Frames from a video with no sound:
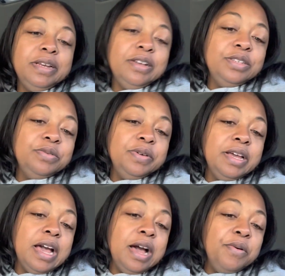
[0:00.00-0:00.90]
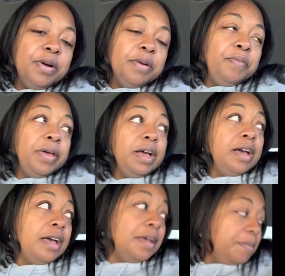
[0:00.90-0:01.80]
now doing our
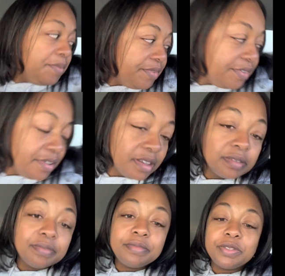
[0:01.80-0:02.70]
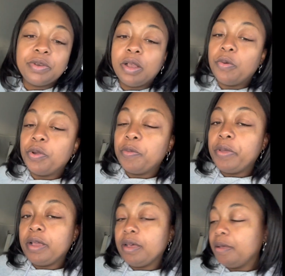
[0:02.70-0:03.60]
pickup, doing our order
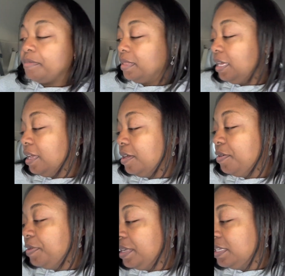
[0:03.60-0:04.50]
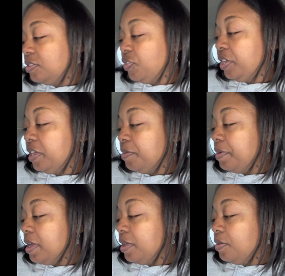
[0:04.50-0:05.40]
pickup. Leo is drinking a
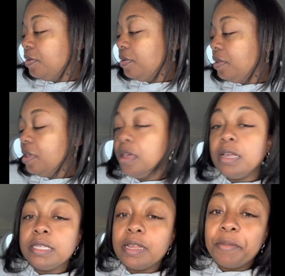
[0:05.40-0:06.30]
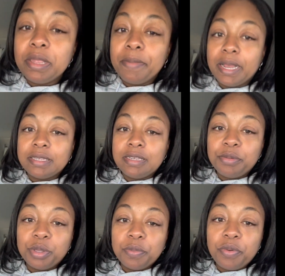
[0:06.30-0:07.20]
bottle. So I'm in the back seat
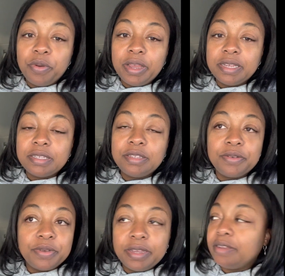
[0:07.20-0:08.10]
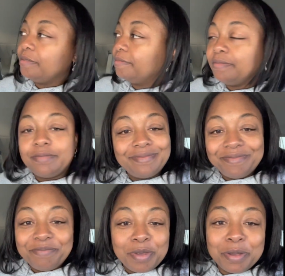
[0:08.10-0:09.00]
with the boys doing
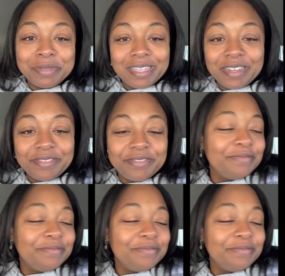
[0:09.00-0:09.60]
mom stuff.